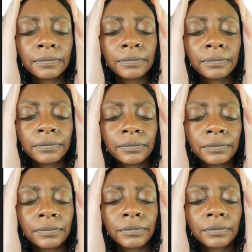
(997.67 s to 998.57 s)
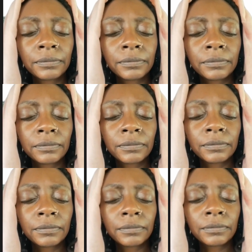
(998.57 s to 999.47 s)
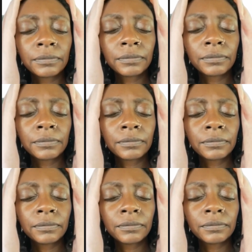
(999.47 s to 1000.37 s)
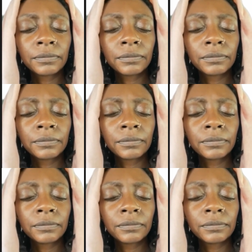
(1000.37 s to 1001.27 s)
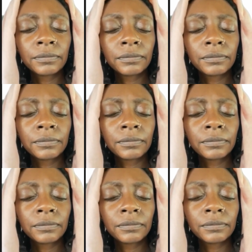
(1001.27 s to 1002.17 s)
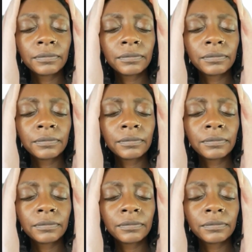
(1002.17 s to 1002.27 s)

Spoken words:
(silence)